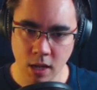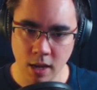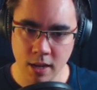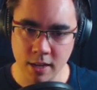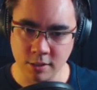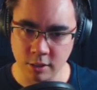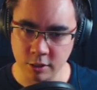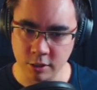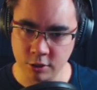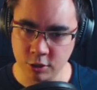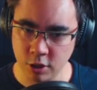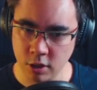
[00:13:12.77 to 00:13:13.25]

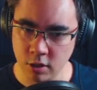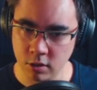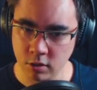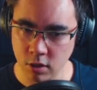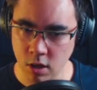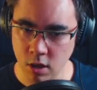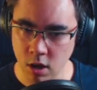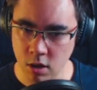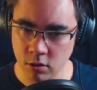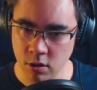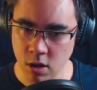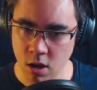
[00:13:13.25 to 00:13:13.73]
is this your
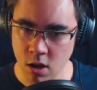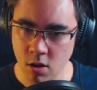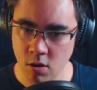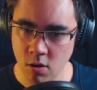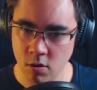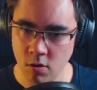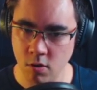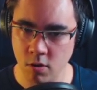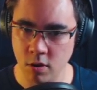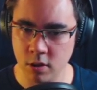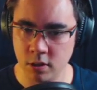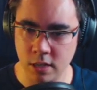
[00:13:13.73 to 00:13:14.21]
logo
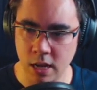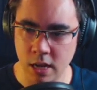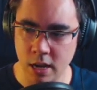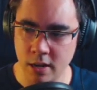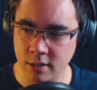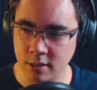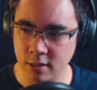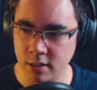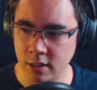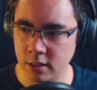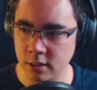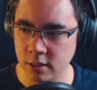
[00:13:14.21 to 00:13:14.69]
or is that
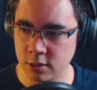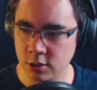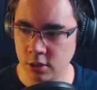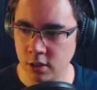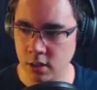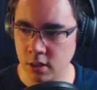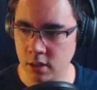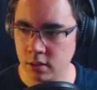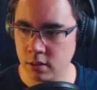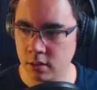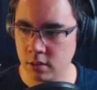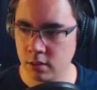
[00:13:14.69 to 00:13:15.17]
a
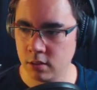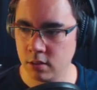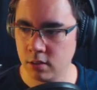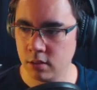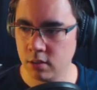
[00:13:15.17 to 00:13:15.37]
signature?